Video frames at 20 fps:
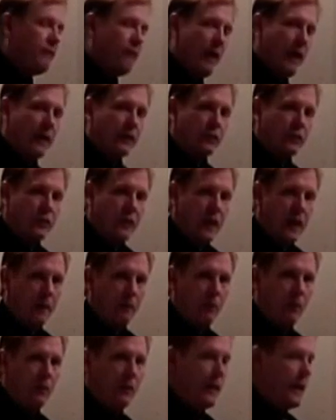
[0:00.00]
factor
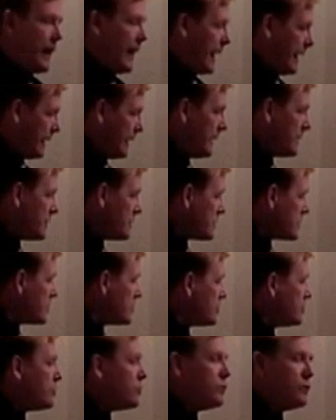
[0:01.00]
table and let the
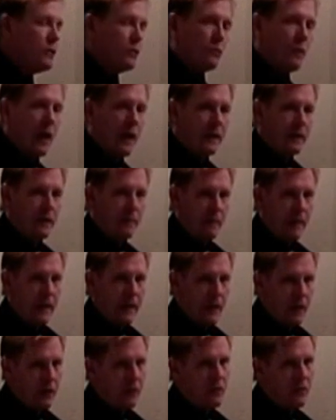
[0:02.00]
student write them
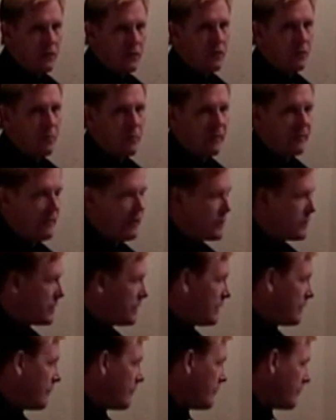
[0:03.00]
in under the
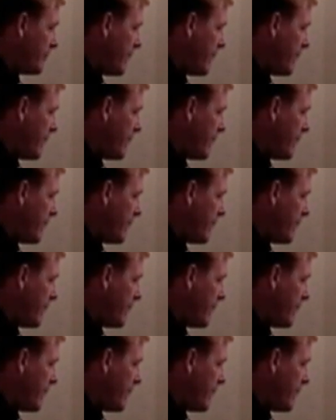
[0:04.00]
supervision of the